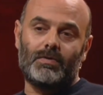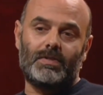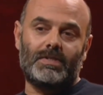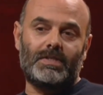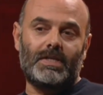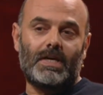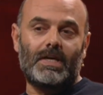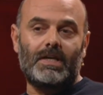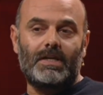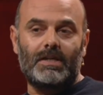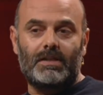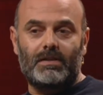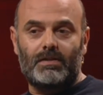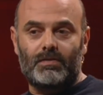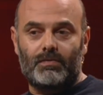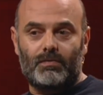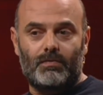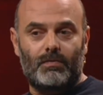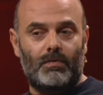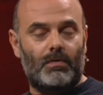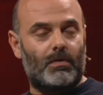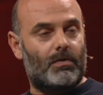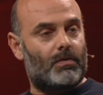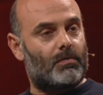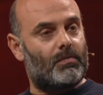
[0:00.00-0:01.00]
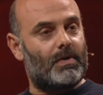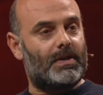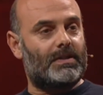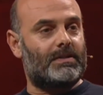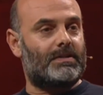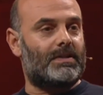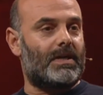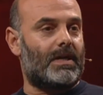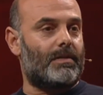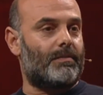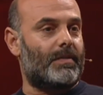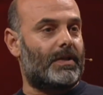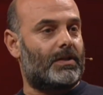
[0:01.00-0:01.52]
sell it one
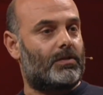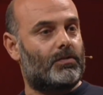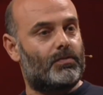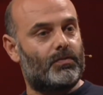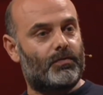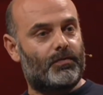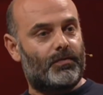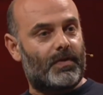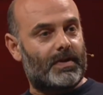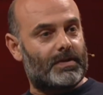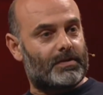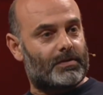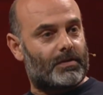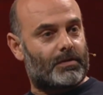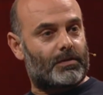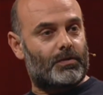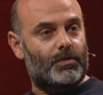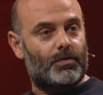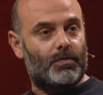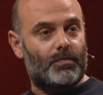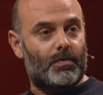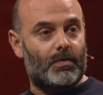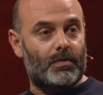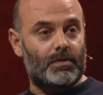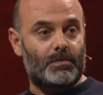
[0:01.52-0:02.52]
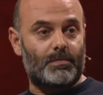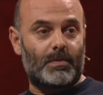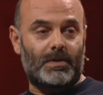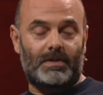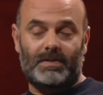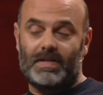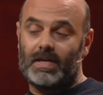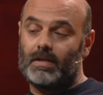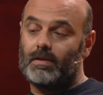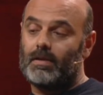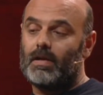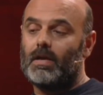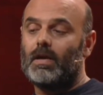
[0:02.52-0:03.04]
time at 2,000 euros,
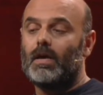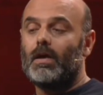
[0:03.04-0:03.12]
but then